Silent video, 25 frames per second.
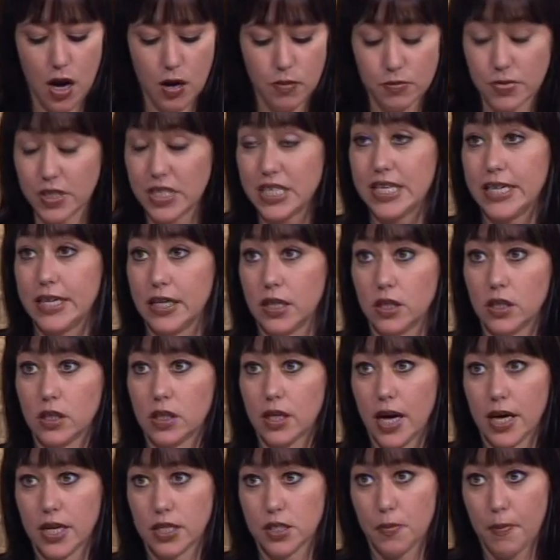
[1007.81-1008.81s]
sealed,
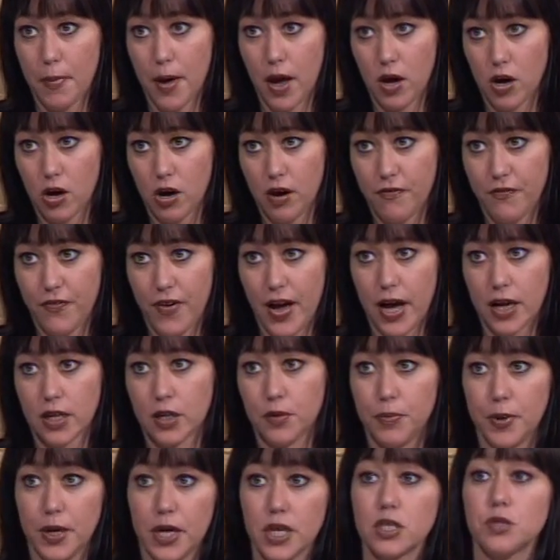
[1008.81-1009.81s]
as a matter of fact,
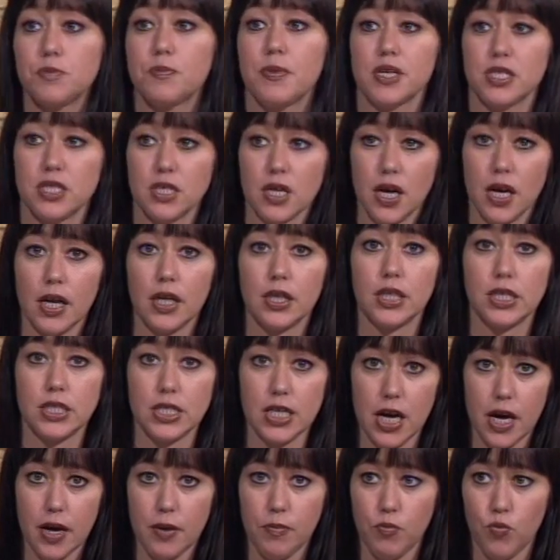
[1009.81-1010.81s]
because my son at the
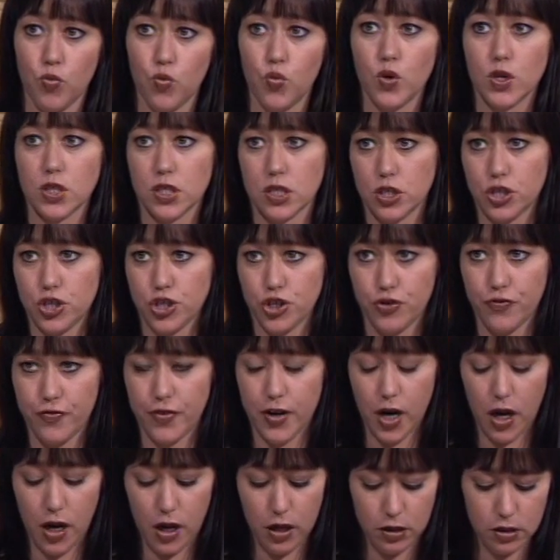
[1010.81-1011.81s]
time was a
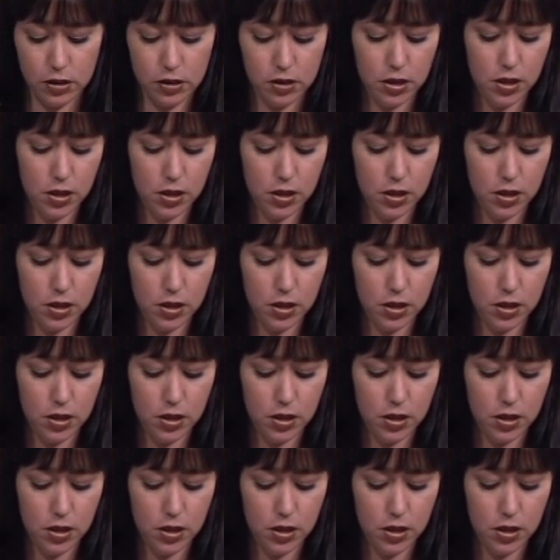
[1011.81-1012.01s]
juvenile.